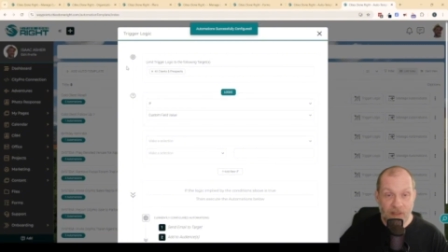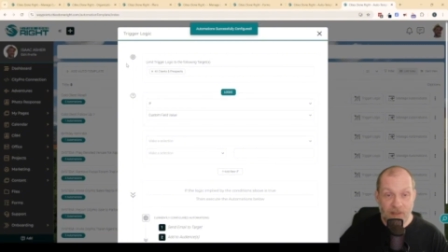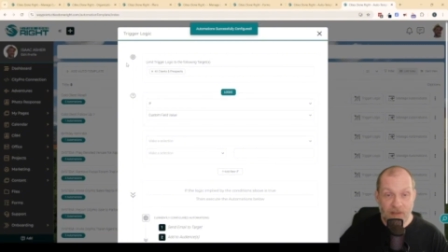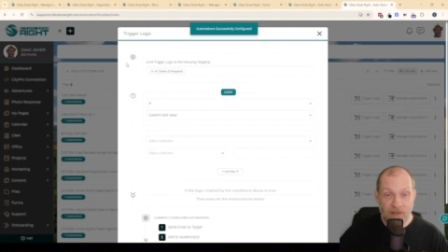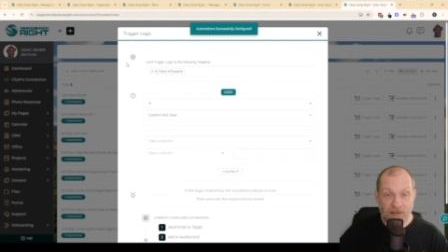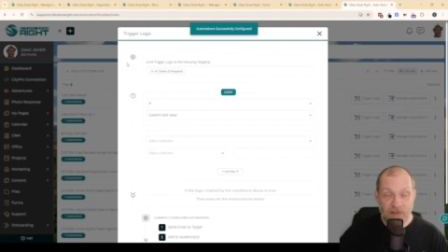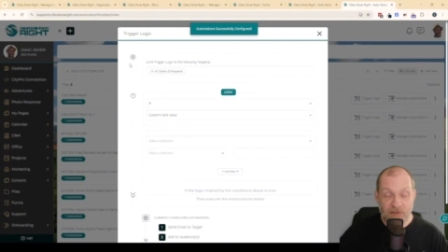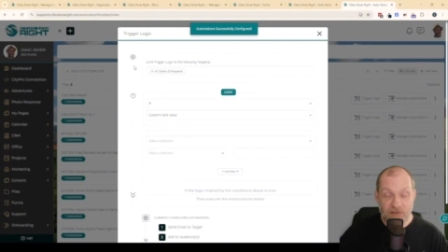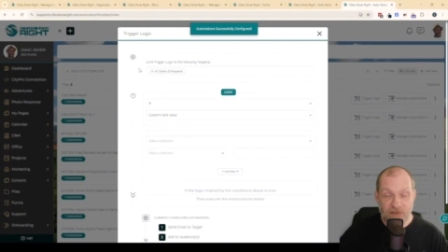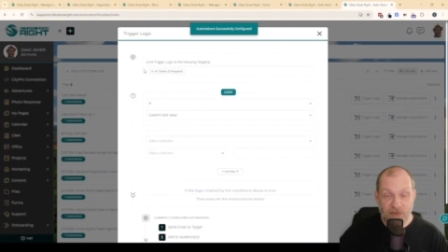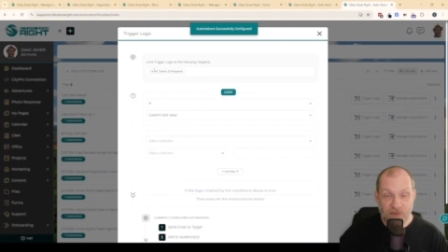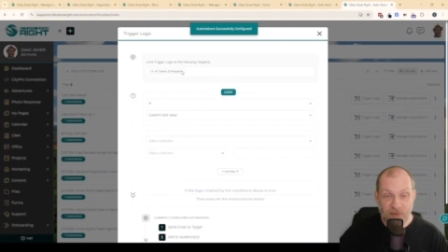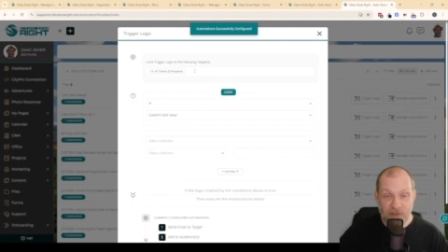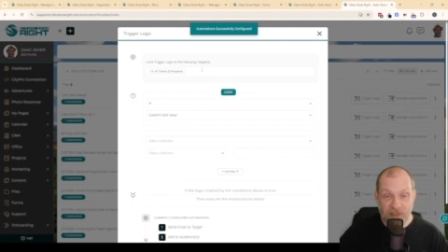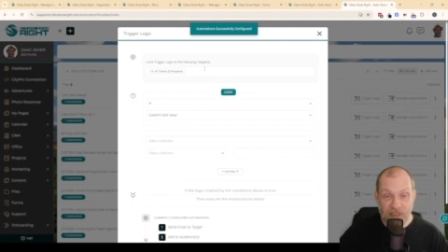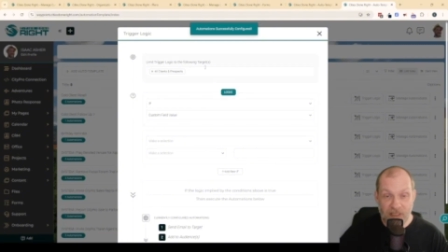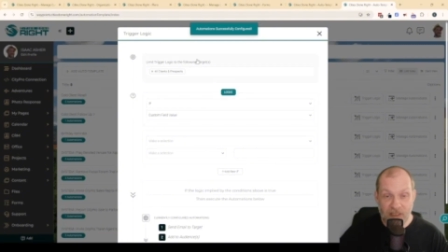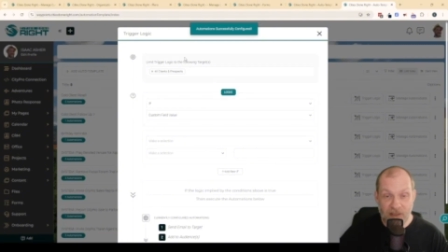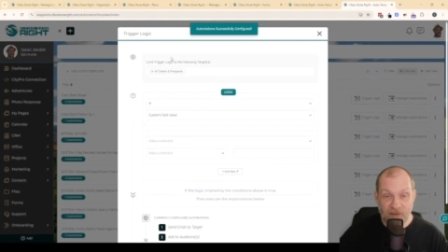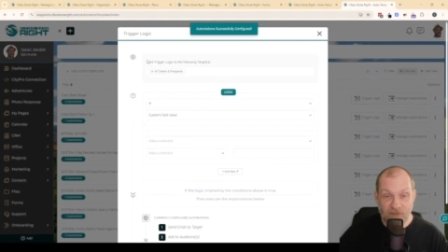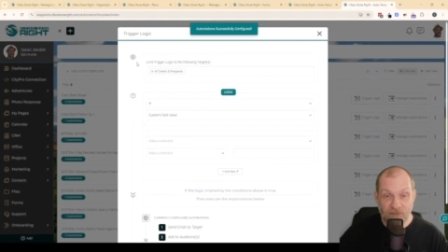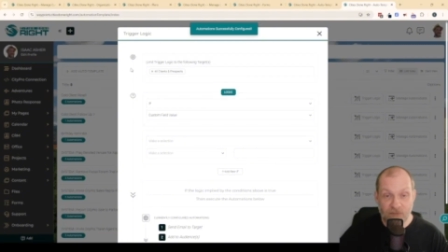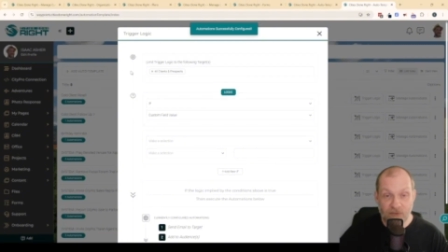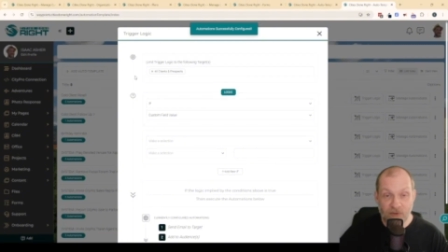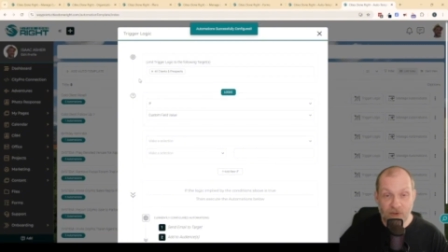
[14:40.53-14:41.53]
So
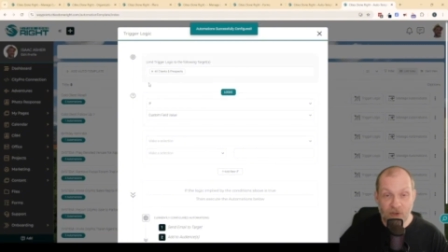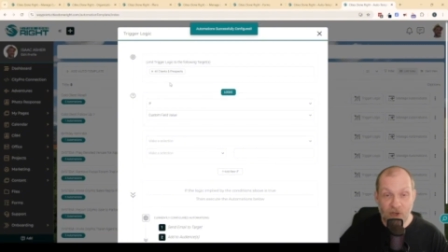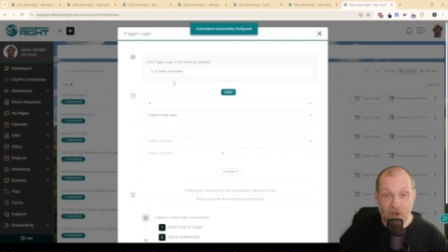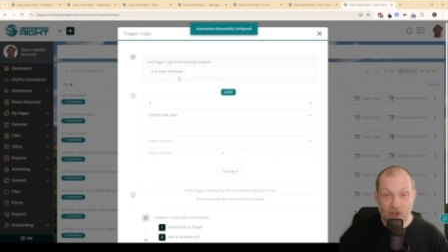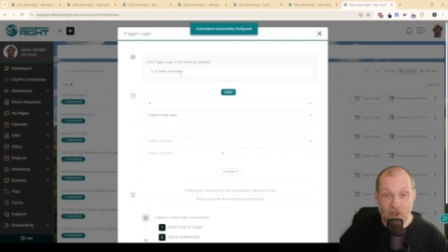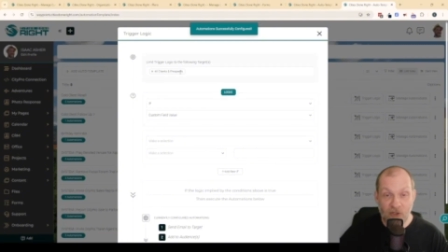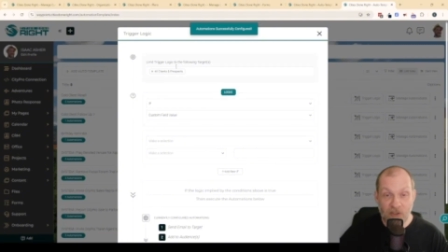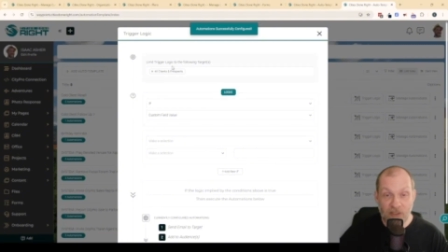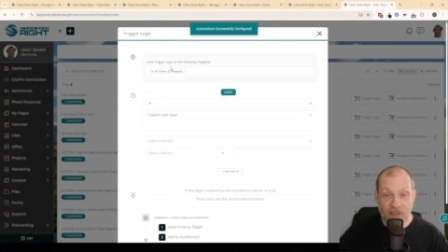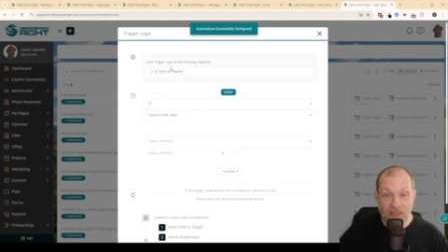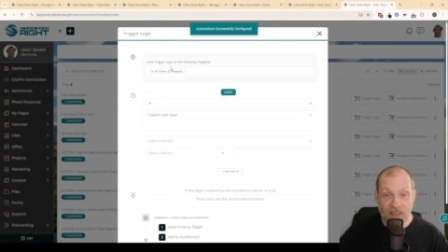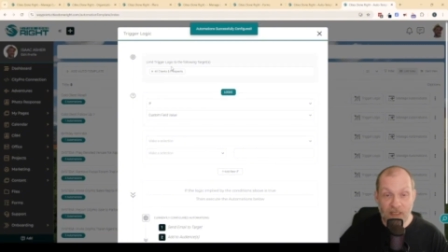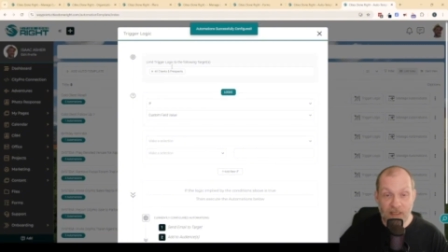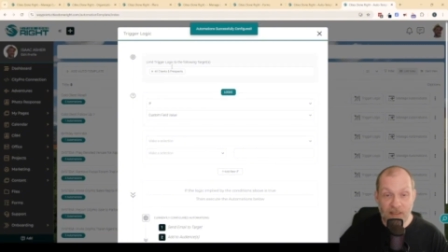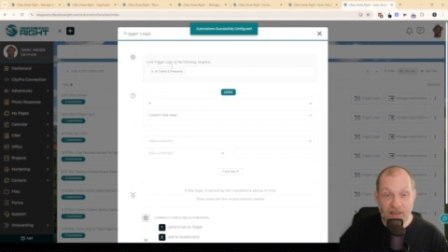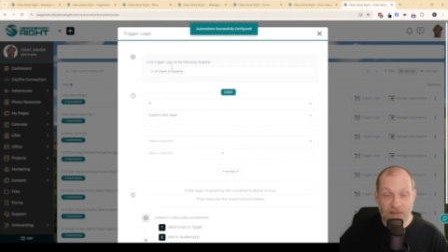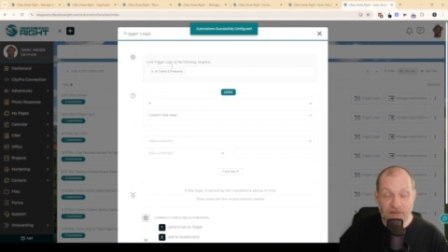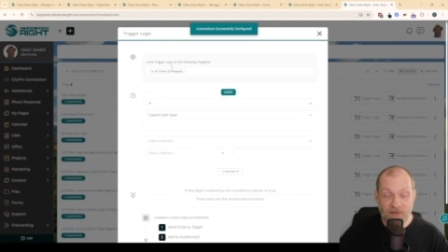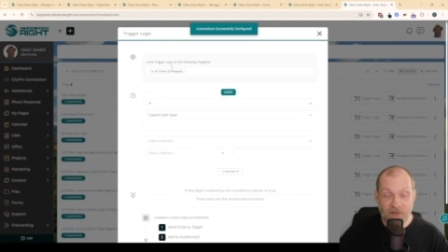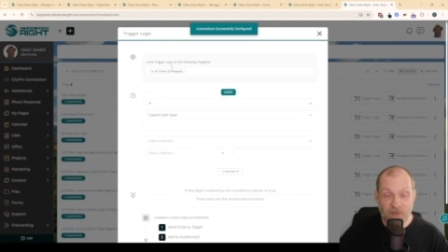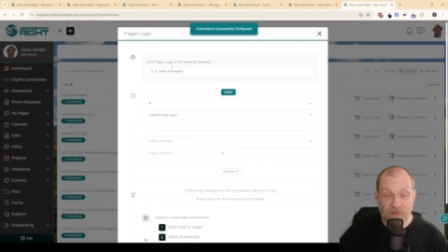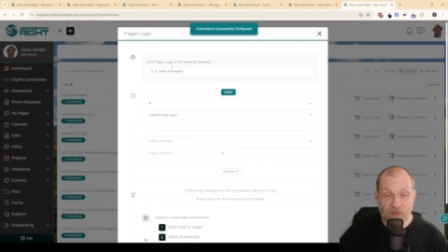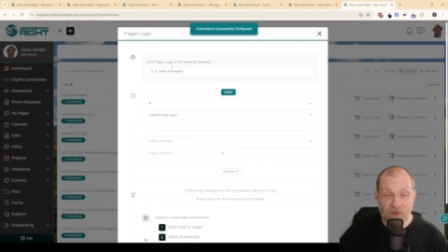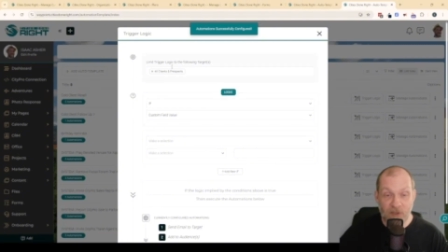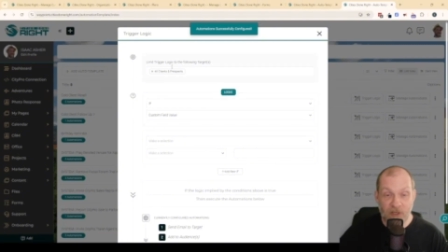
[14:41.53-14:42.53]
again, for all clients
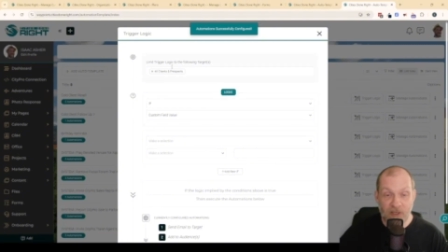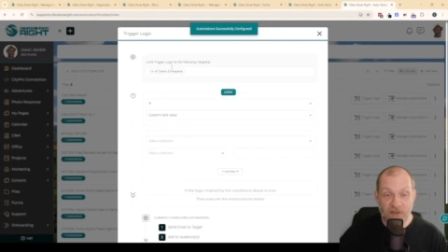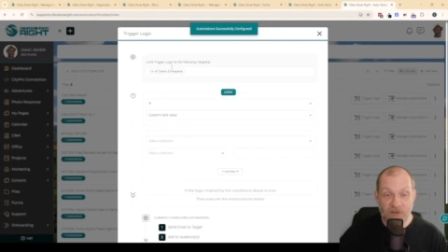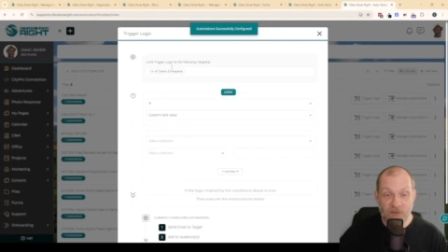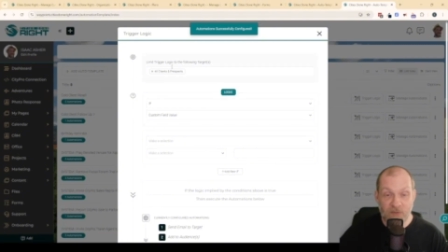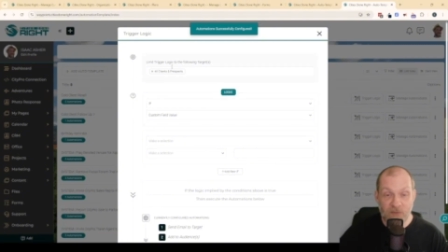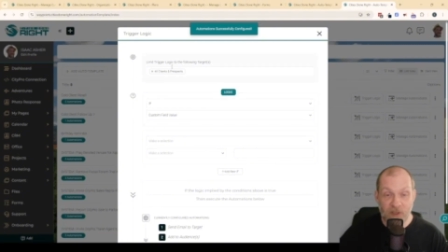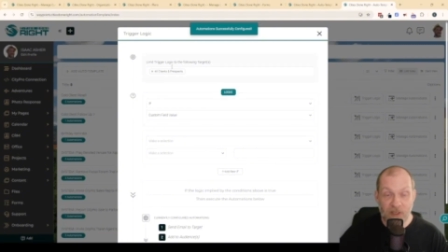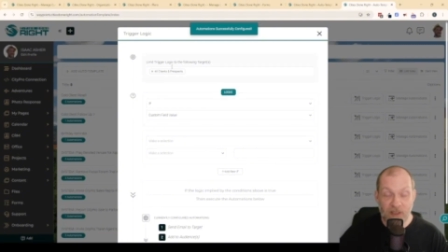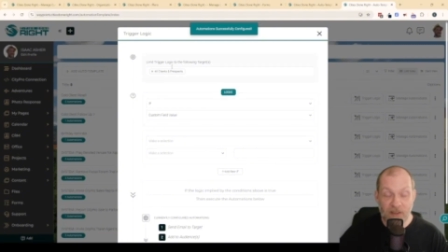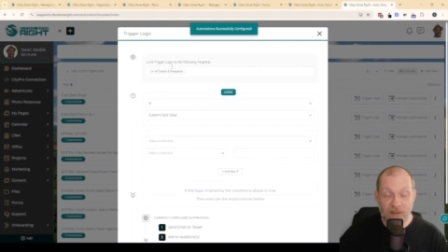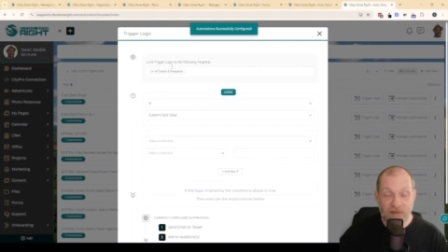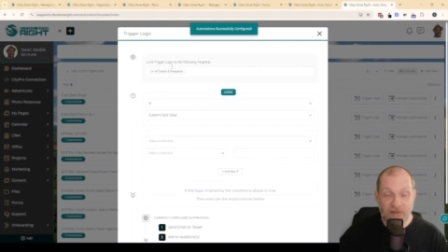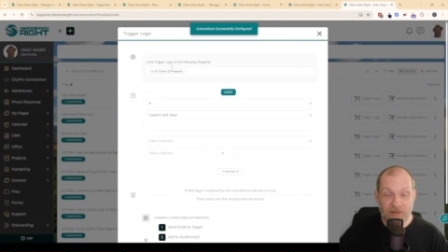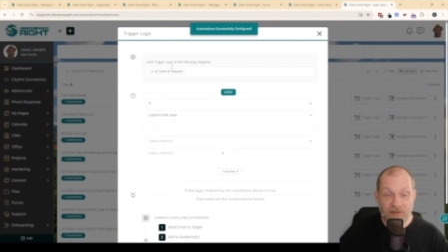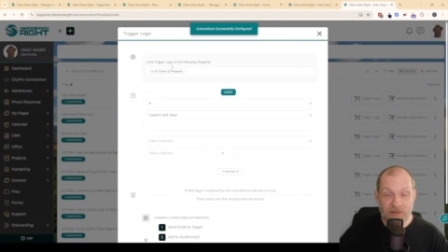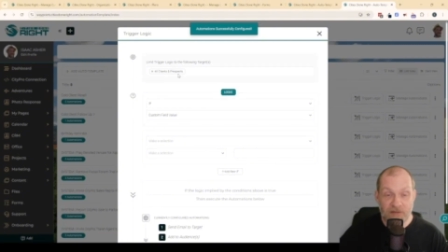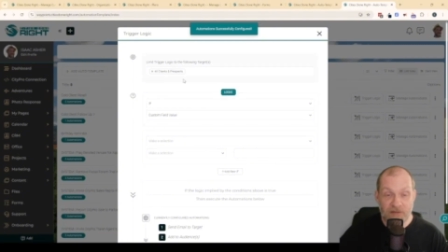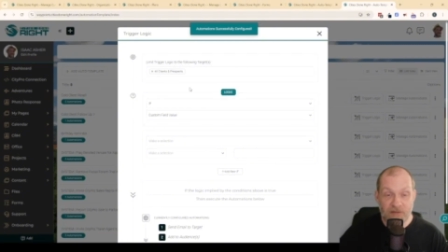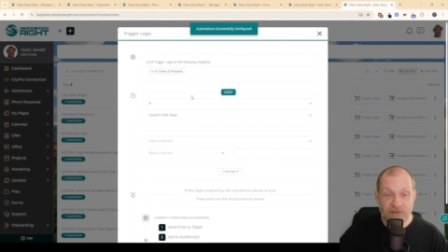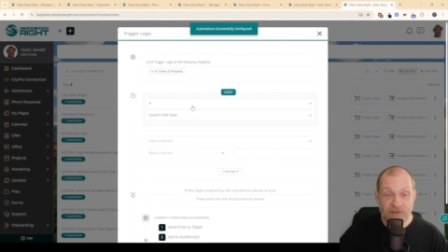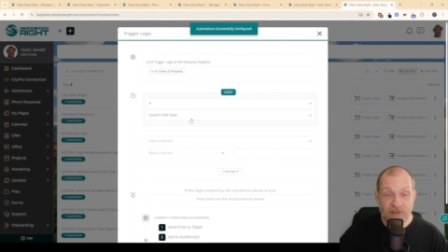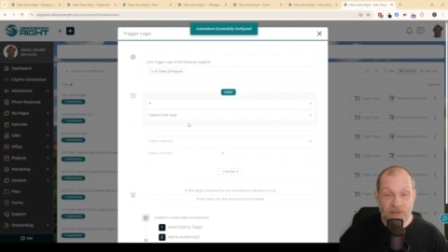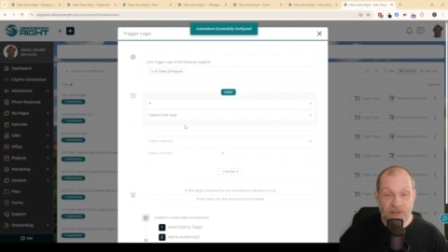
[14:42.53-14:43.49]
and prospects,